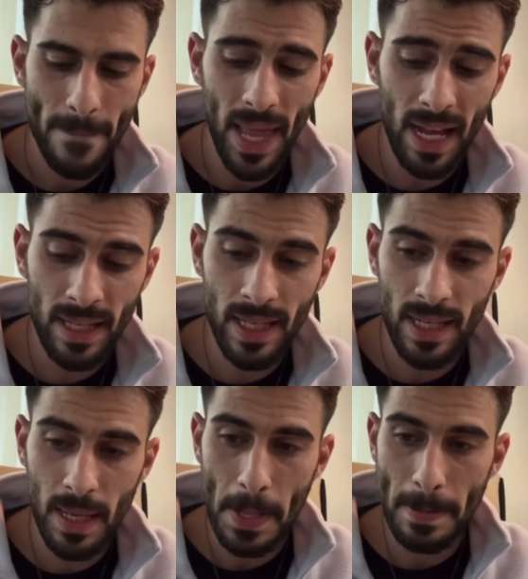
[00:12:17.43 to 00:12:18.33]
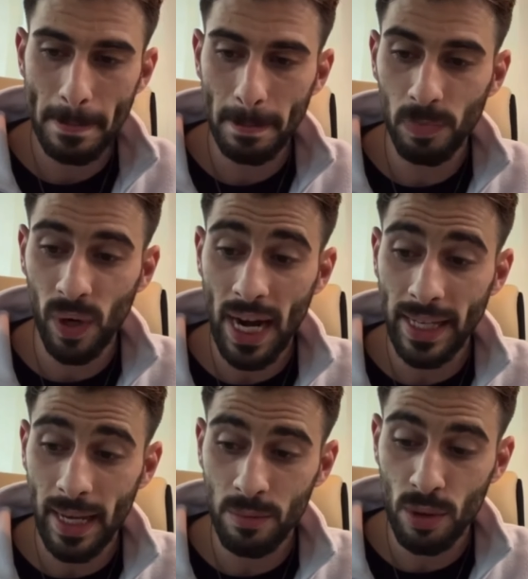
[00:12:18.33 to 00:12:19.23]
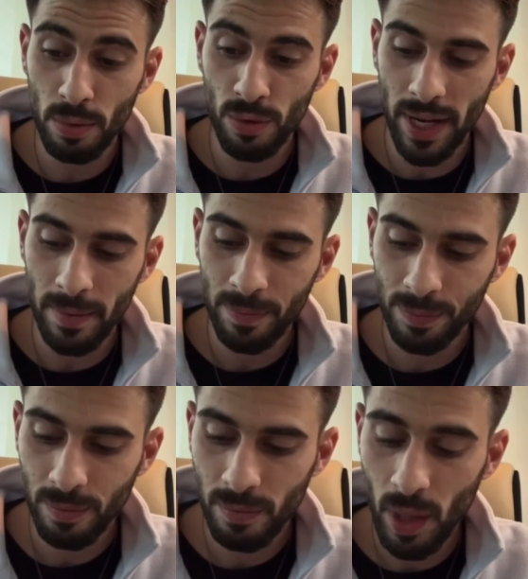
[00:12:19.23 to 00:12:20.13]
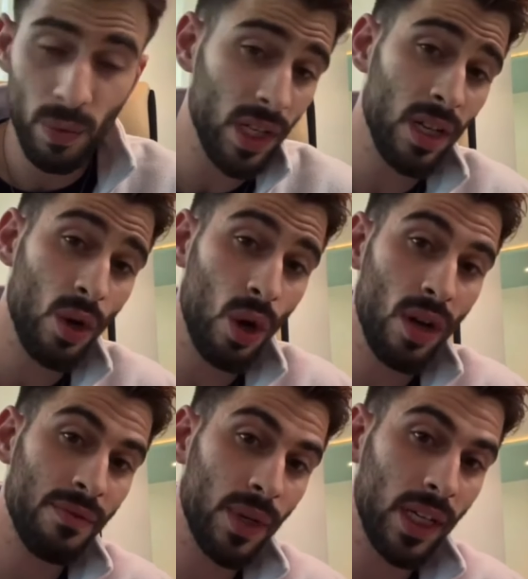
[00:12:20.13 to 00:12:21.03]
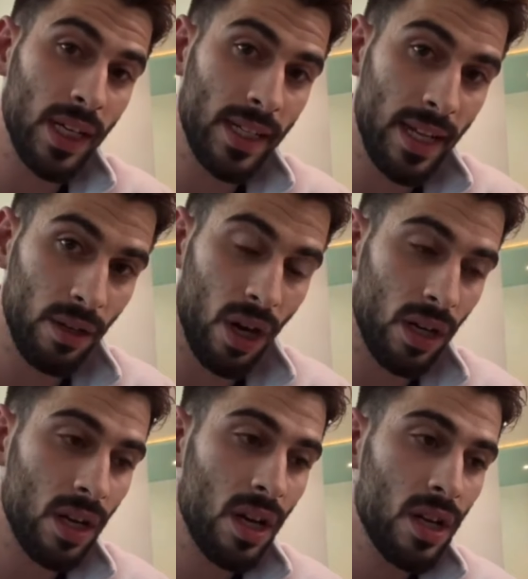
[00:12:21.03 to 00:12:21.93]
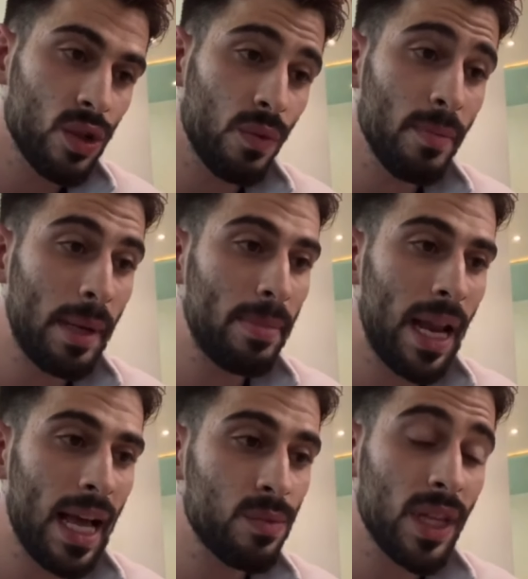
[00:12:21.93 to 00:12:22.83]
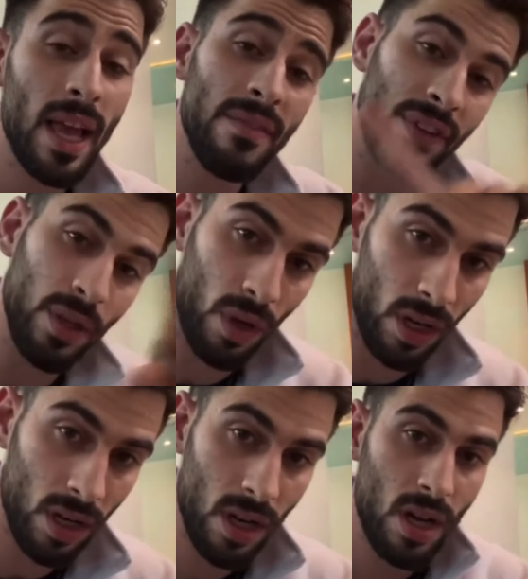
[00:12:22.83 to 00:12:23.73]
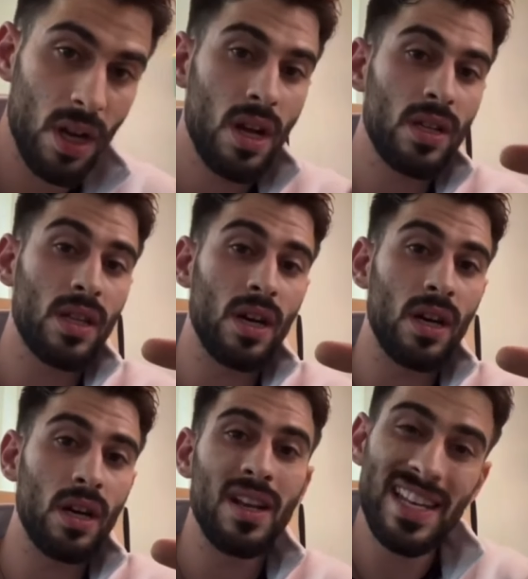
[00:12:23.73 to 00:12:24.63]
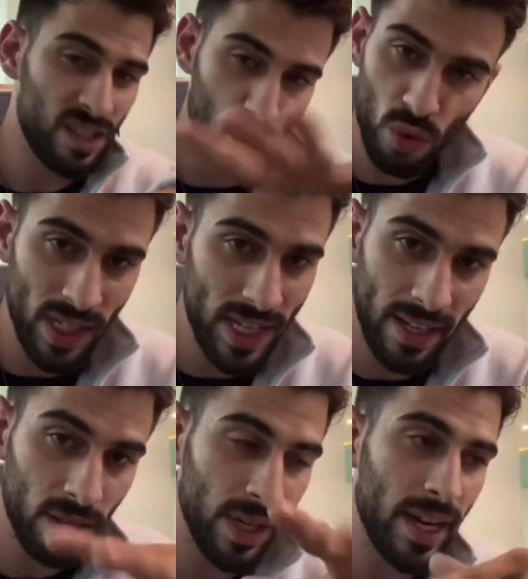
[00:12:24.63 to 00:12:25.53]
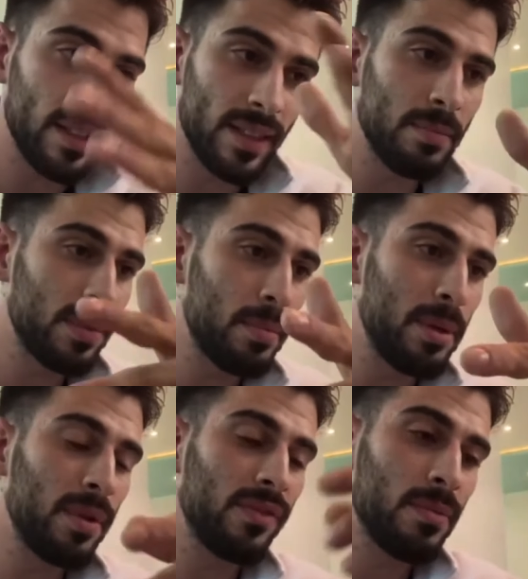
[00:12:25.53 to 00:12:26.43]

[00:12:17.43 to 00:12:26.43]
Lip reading: that's when I came to Pune. We didn't know if we were gonna date or not, so we made plans with everyone, the Let's Do It gang, okay, the people